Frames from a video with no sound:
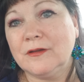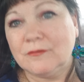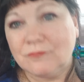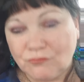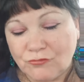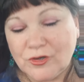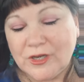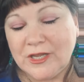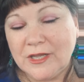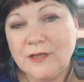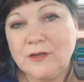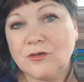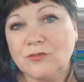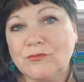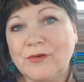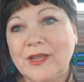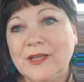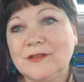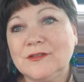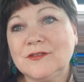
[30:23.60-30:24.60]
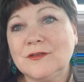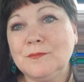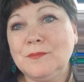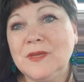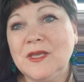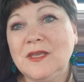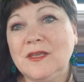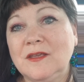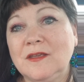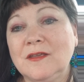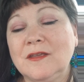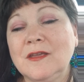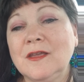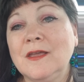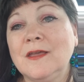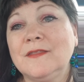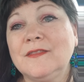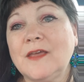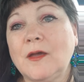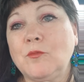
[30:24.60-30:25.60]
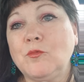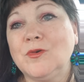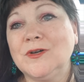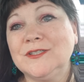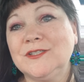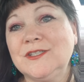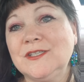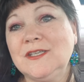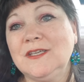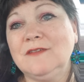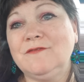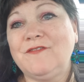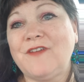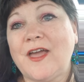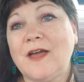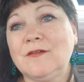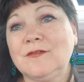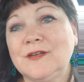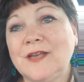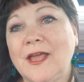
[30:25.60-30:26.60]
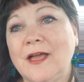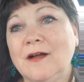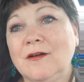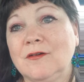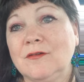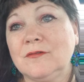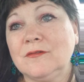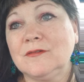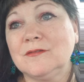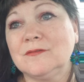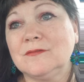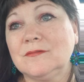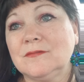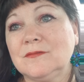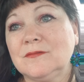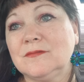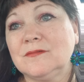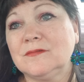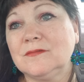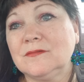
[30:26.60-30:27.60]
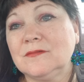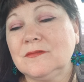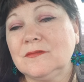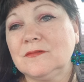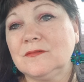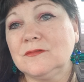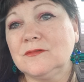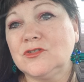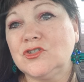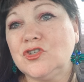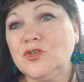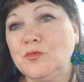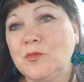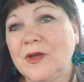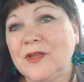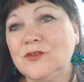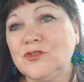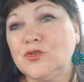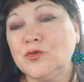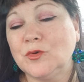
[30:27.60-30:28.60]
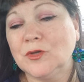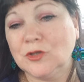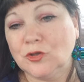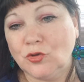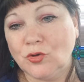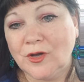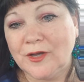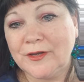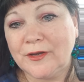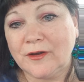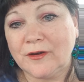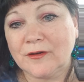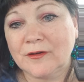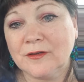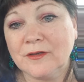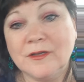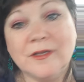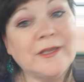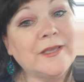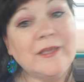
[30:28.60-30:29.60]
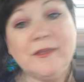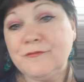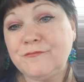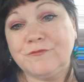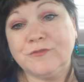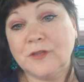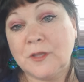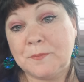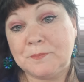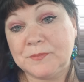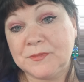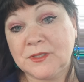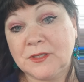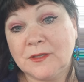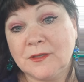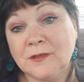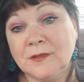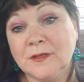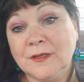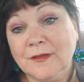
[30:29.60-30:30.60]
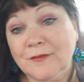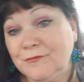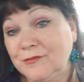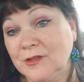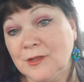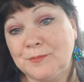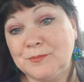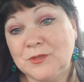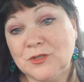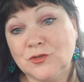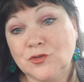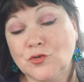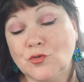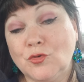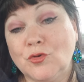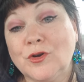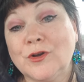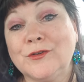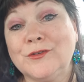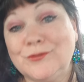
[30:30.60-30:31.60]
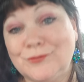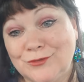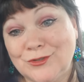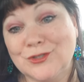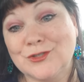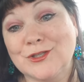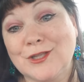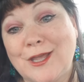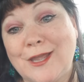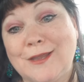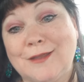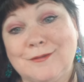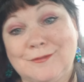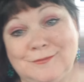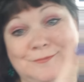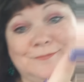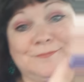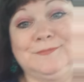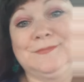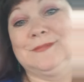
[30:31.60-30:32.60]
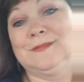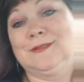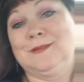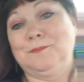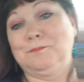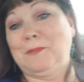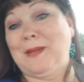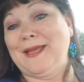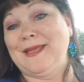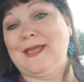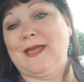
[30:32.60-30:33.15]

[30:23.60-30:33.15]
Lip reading: reiterate to me that once he found out she went to a lawyer, he flipped his gourd just like my